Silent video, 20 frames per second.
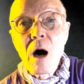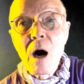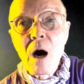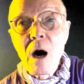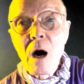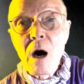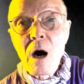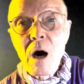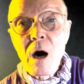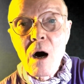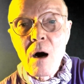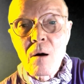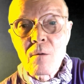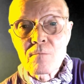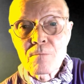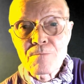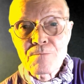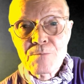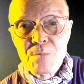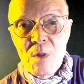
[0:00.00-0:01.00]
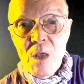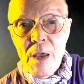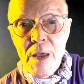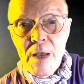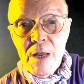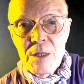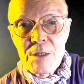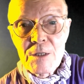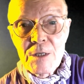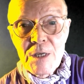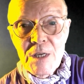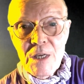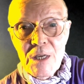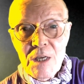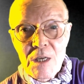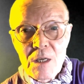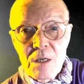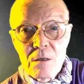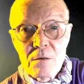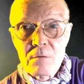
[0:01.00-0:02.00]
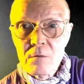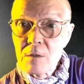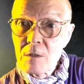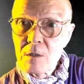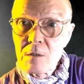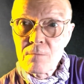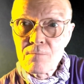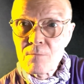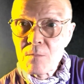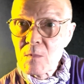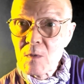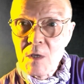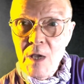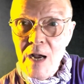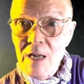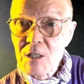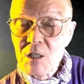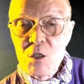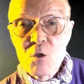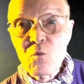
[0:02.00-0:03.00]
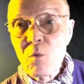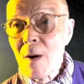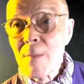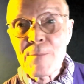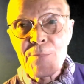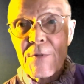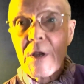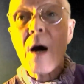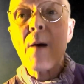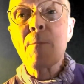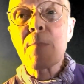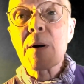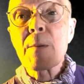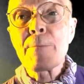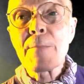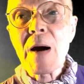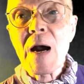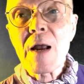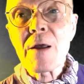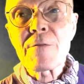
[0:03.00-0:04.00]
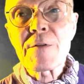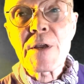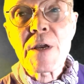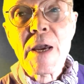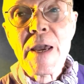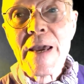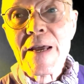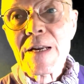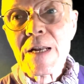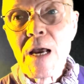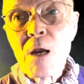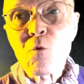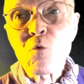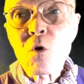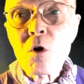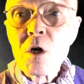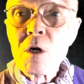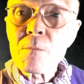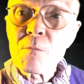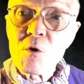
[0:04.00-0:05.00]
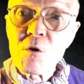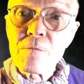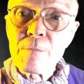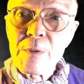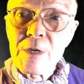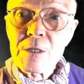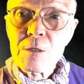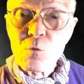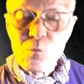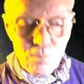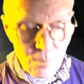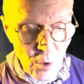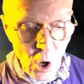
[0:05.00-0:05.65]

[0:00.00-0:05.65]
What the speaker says: And he got swept up by the anti-war movement,